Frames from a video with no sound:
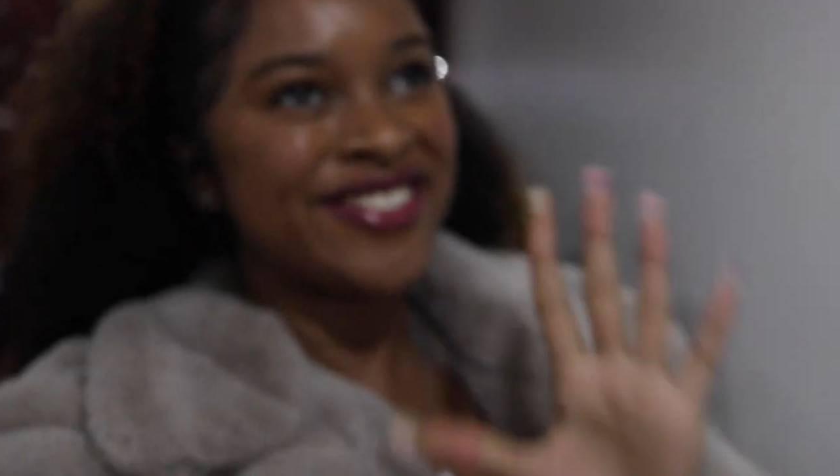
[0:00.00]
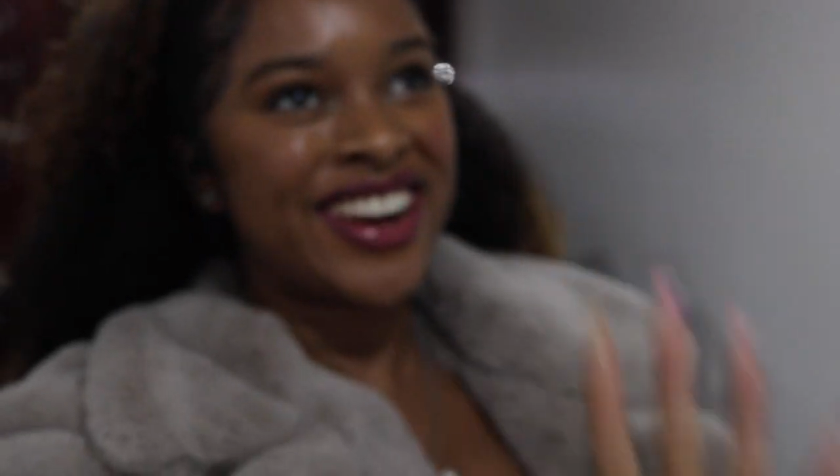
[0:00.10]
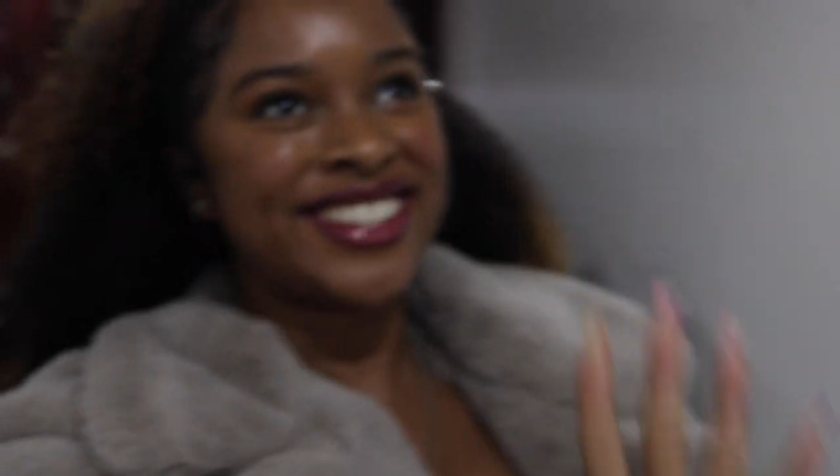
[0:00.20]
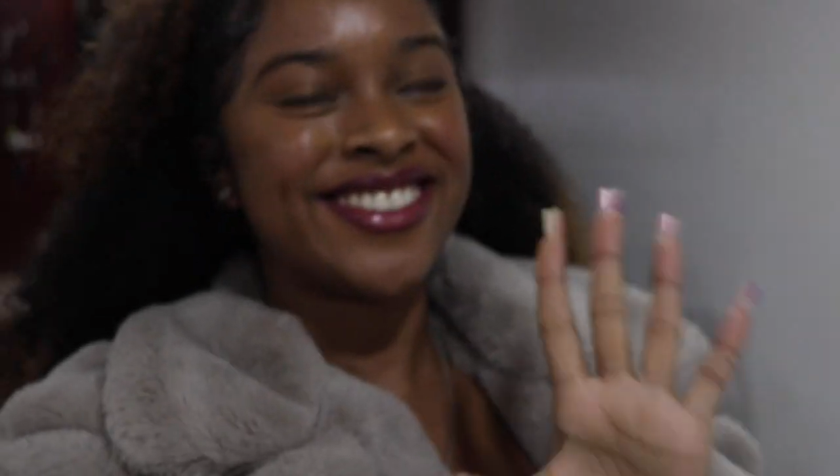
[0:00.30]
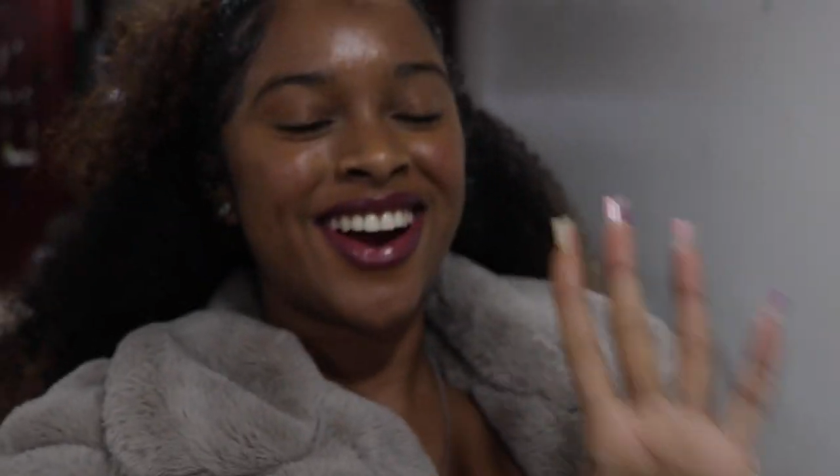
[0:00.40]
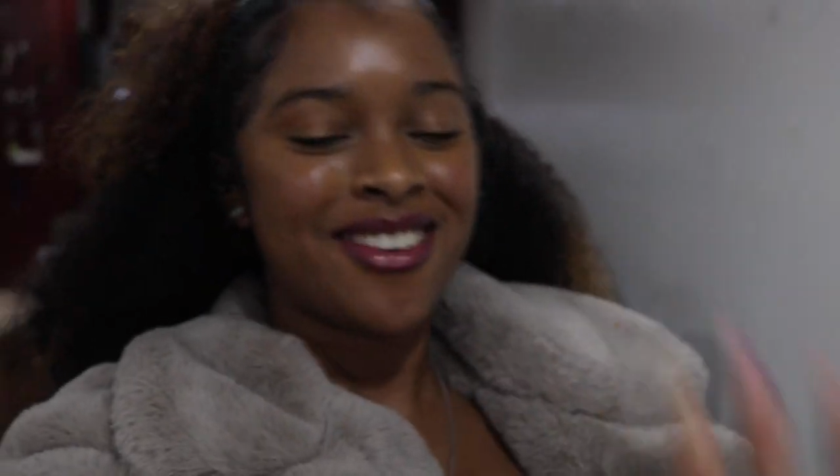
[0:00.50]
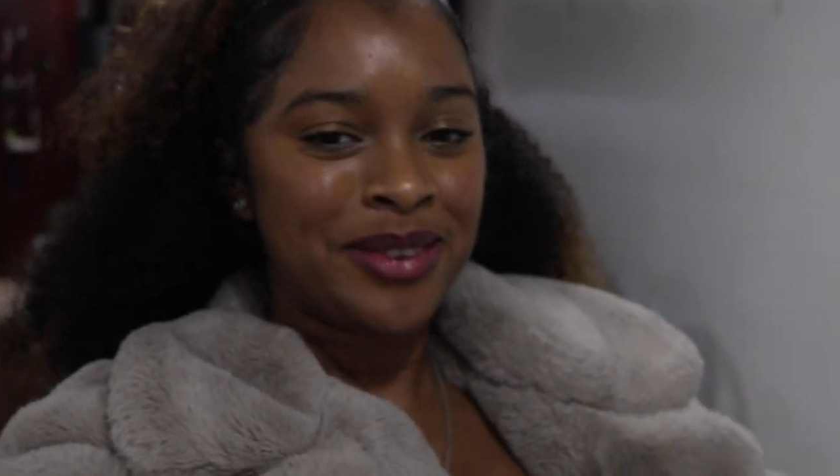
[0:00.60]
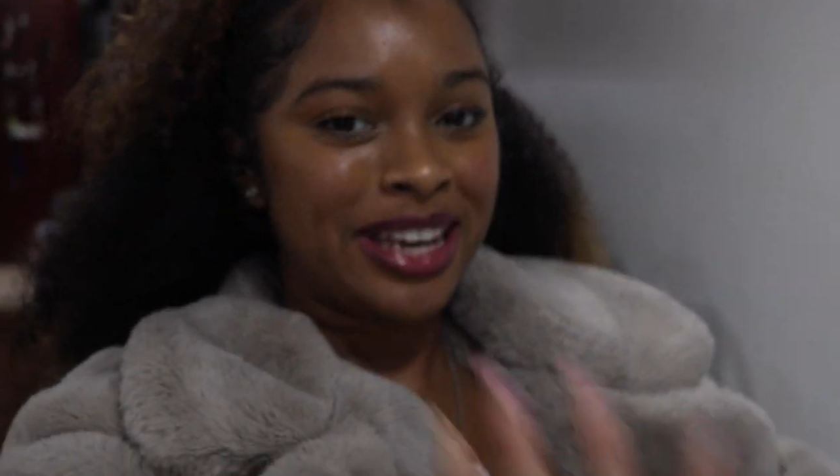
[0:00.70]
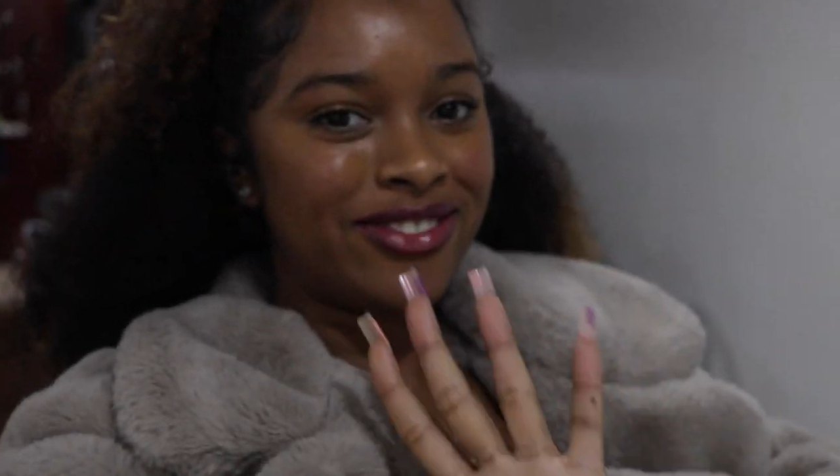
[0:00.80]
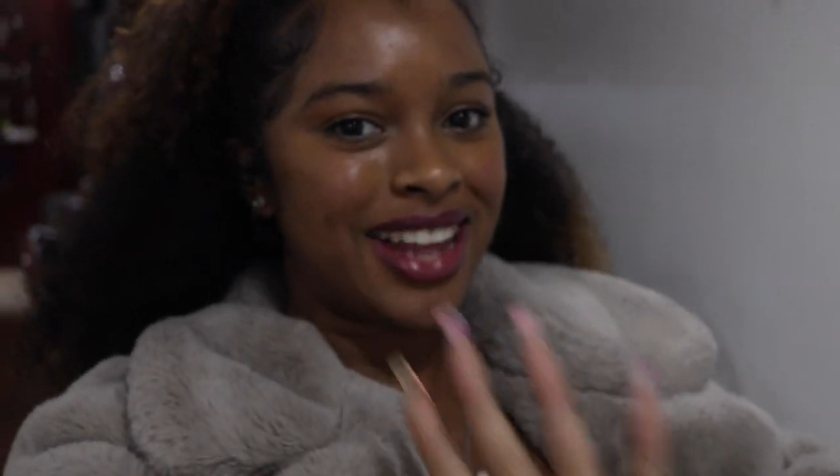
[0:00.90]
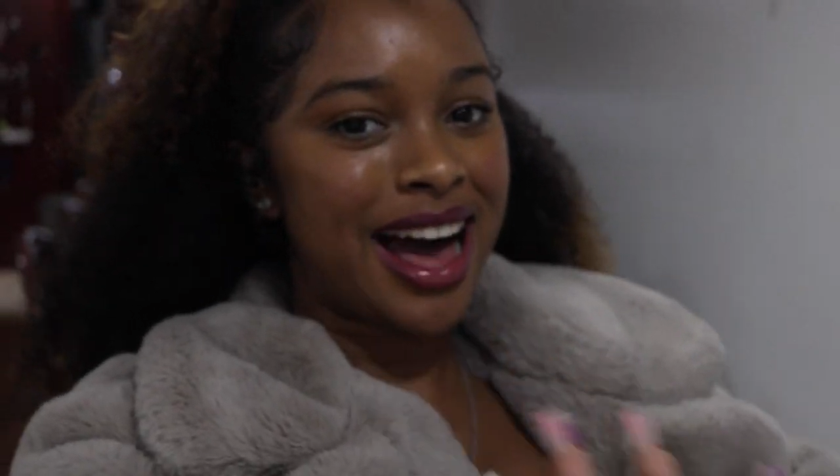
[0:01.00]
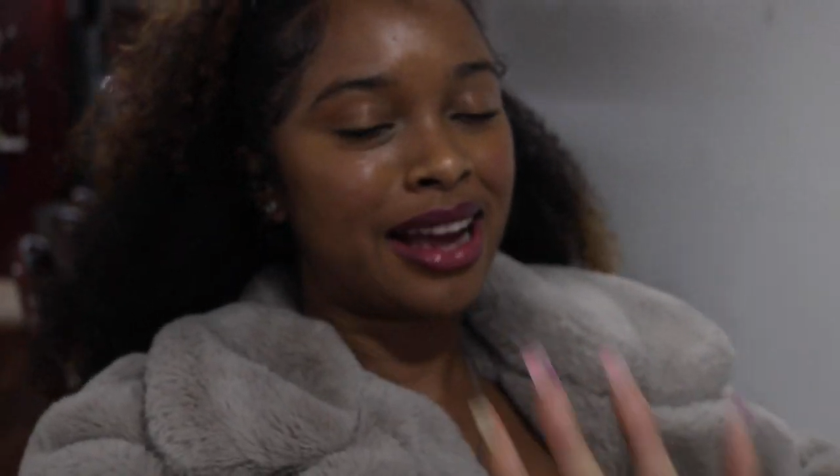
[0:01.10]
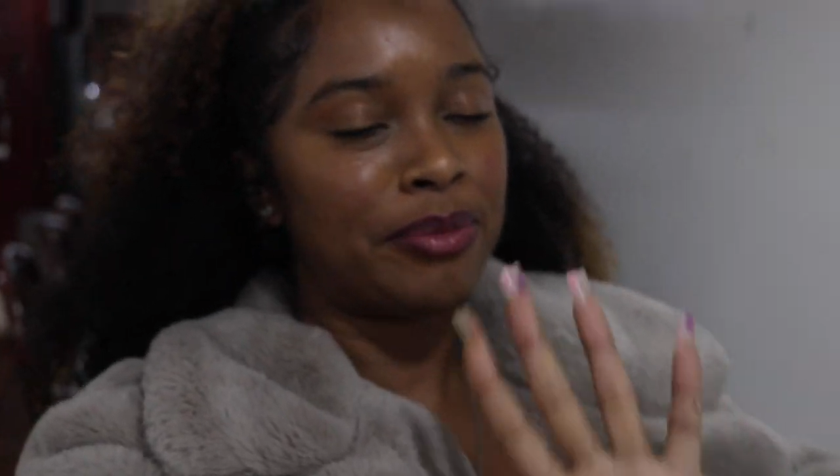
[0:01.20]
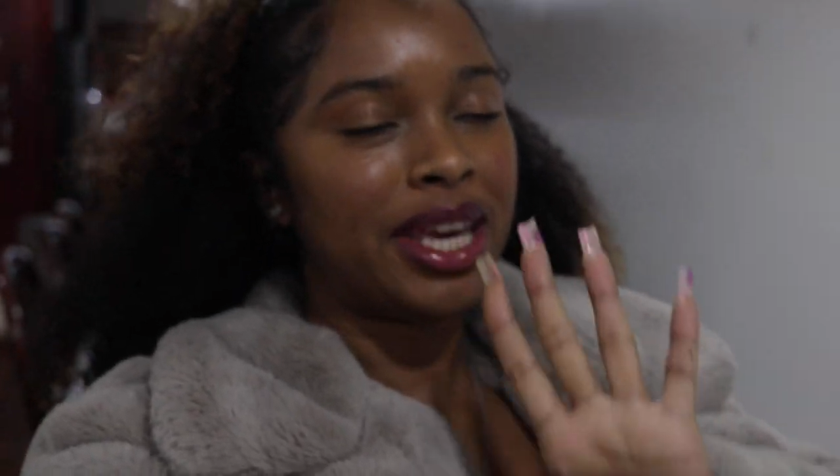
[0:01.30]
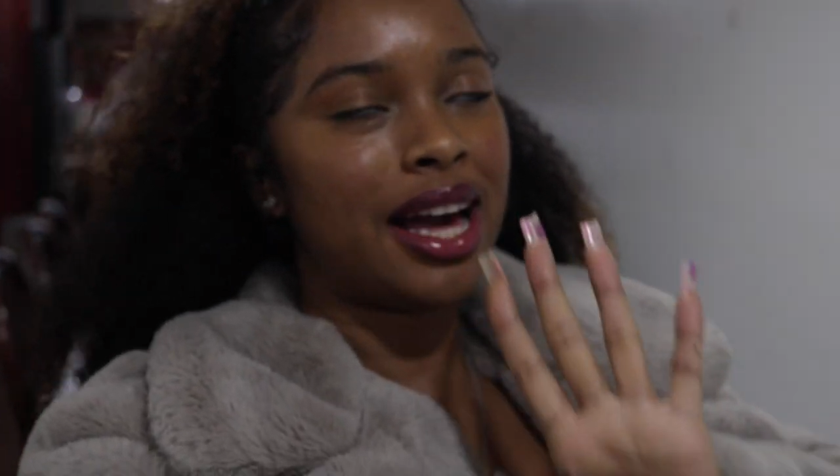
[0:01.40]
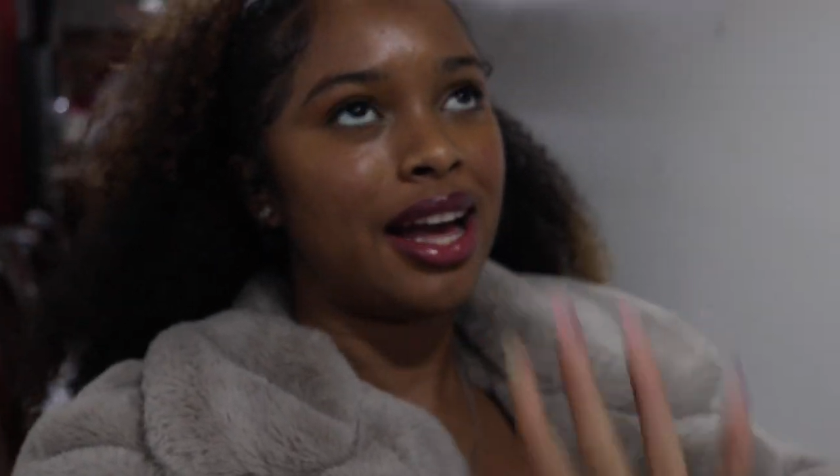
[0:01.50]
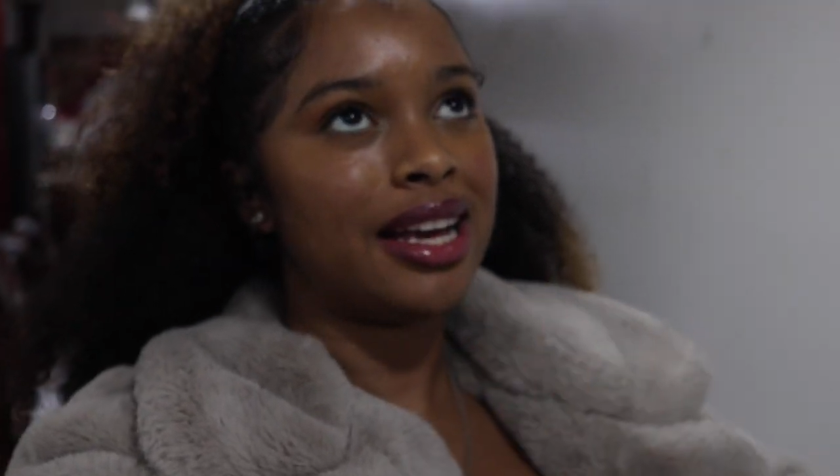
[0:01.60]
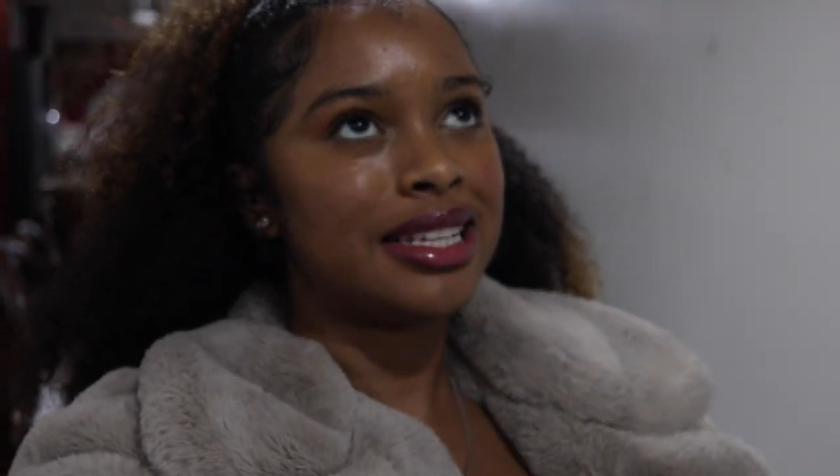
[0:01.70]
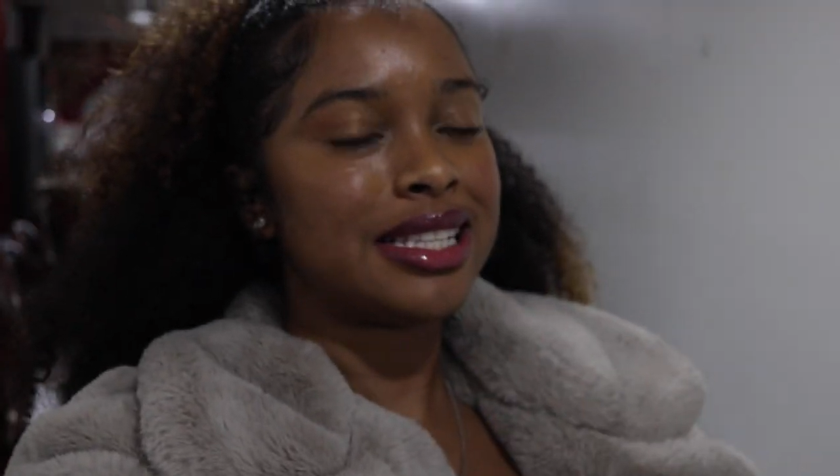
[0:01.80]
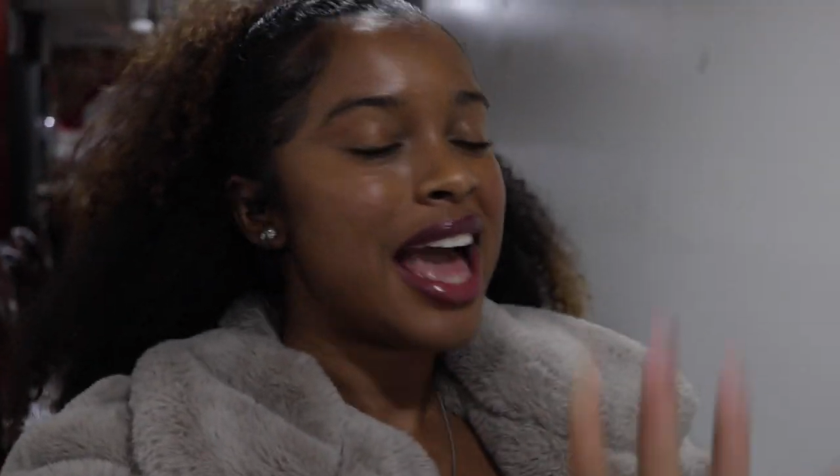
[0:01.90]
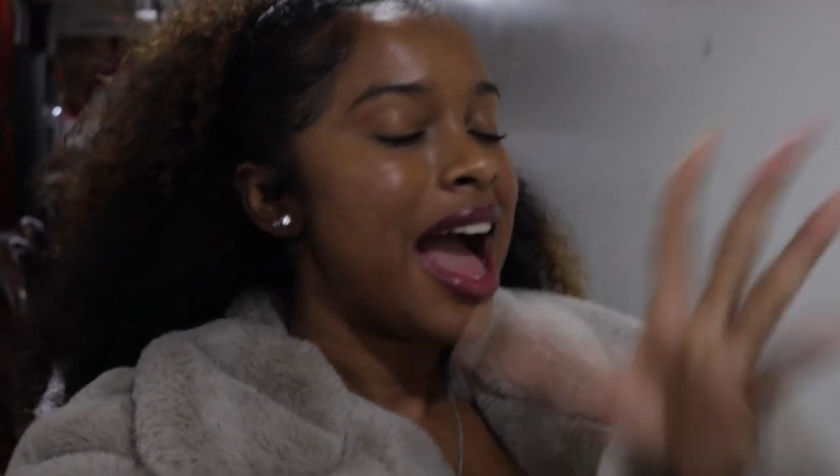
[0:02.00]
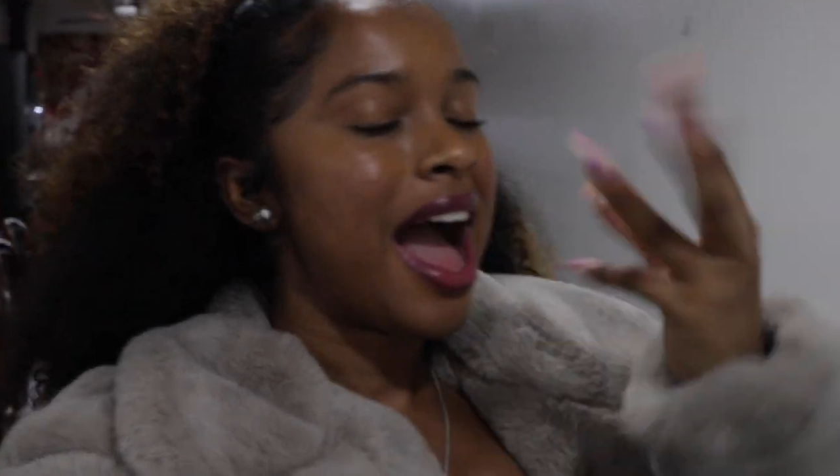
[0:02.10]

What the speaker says: restaurant week vlog because